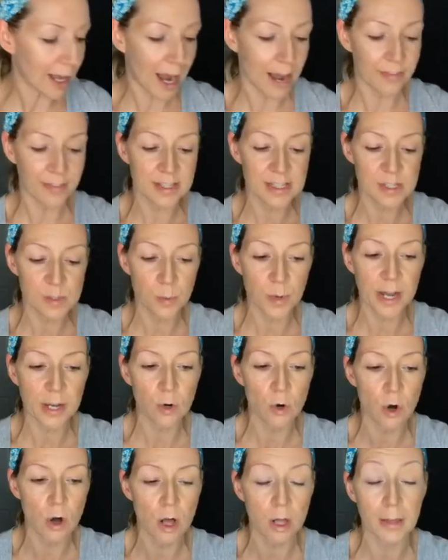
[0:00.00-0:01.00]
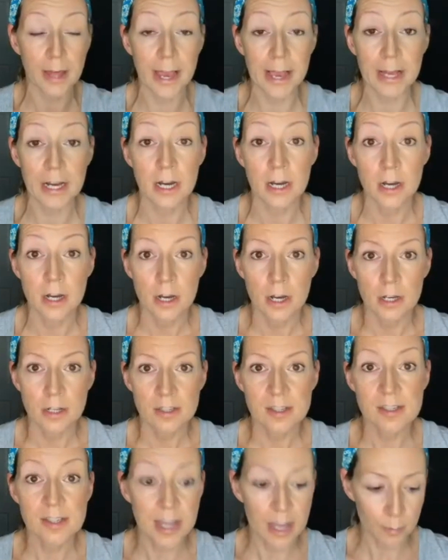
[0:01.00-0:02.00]
This is what I call like
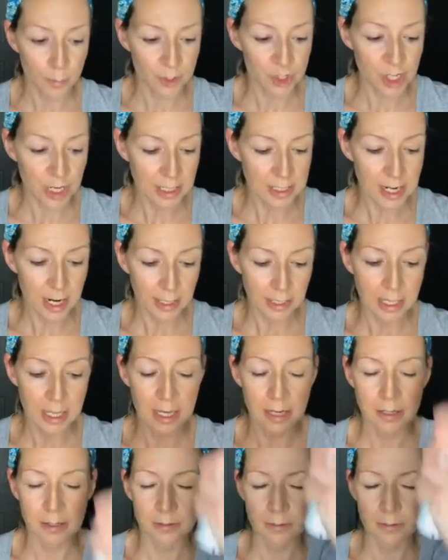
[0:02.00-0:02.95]
sandwiching technique.